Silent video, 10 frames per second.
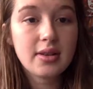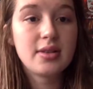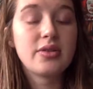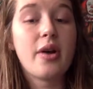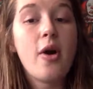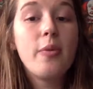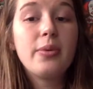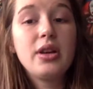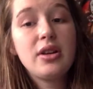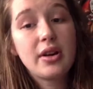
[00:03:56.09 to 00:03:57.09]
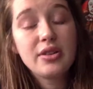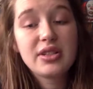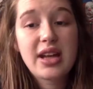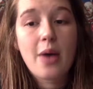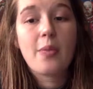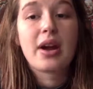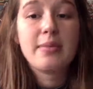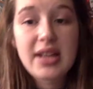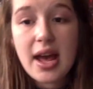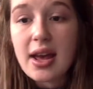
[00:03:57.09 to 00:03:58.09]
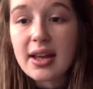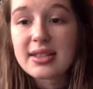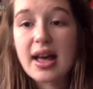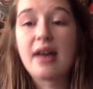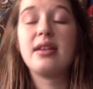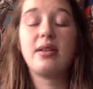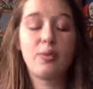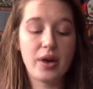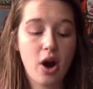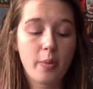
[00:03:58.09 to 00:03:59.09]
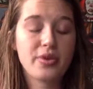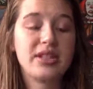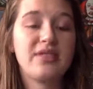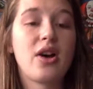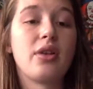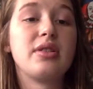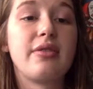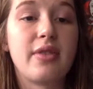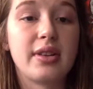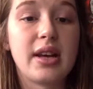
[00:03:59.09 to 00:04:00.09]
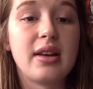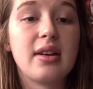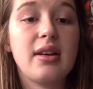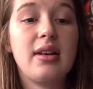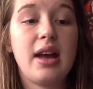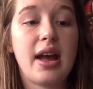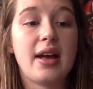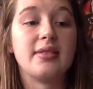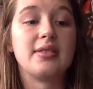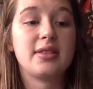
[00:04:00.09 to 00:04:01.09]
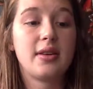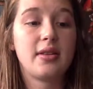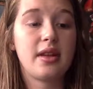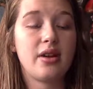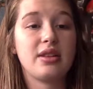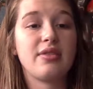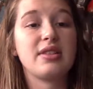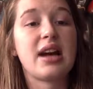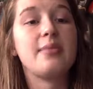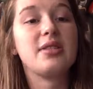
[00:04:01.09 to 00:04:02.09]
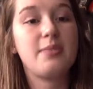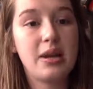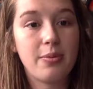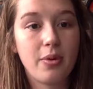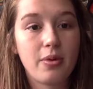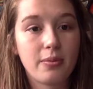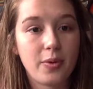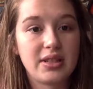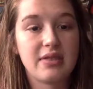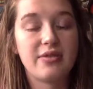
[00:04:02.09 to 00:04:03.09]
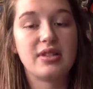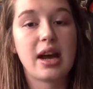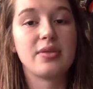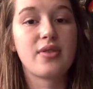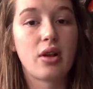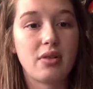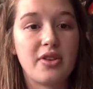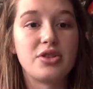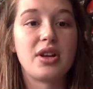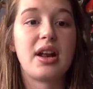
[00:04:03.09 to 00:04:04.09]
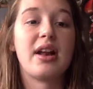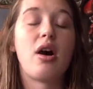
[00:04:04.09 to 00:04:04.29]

So I hope what you understand what I'm saying is that we all perceive color differently, and there are different types of people with different types of color vision, and it